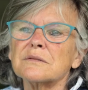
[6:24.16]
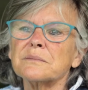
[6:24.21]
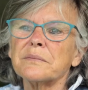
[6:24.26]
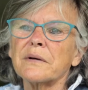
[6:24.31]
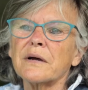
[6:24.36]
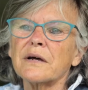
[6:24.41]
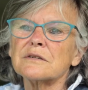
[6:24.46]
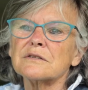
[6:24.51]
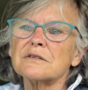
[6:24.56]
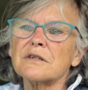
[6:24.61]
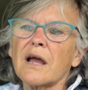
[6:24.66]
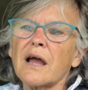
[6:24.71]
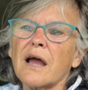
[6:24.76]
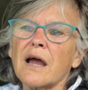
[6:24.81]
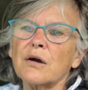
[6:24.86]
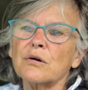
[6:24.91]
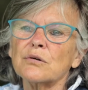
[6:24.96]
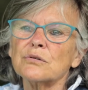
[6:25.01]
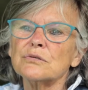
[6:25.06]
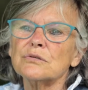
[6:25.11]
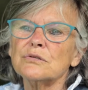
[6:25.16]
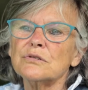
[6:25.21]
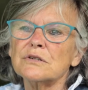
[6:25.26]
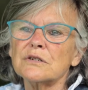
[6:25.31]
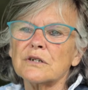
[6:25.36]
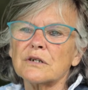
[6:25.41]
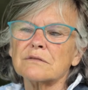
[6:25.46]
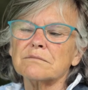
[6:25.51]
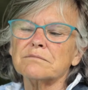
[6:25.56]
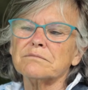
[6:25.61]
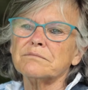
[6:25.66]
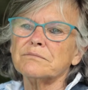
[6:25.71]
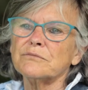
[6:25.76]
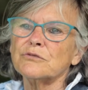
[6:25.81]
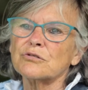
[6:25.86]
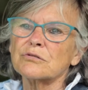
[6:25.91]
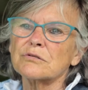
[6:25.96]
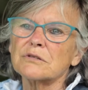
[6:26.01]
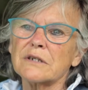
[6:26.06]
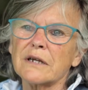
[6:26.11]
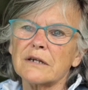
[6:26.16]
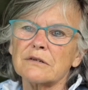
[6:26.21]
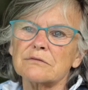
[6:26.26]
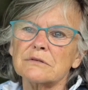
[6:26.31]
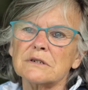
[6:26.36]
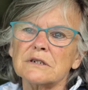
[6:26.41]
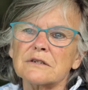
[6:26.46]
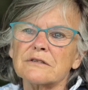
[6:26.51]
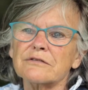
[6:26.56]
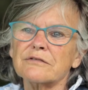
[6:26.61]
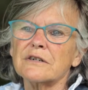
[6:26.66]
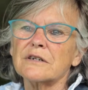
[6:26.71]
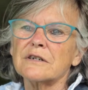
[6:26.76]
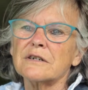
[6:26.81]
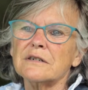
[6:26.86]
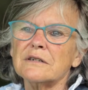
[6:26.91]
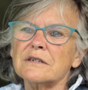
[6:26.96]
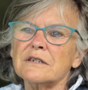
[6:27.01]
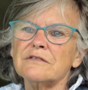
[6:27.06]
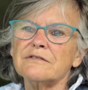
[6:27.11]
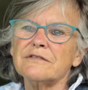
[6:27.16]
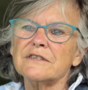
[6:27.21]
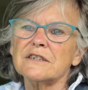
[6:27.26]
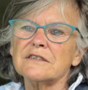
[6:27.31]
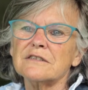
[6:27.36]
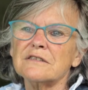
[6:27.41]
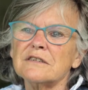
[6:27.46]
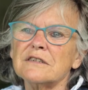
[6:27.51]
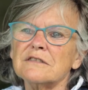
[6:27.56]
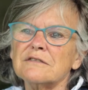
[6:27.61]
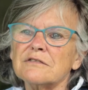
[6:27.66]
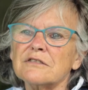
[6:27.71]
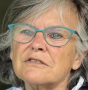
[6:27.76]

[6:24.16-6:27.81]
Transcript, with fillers: about how, you know, to get rid of an invasive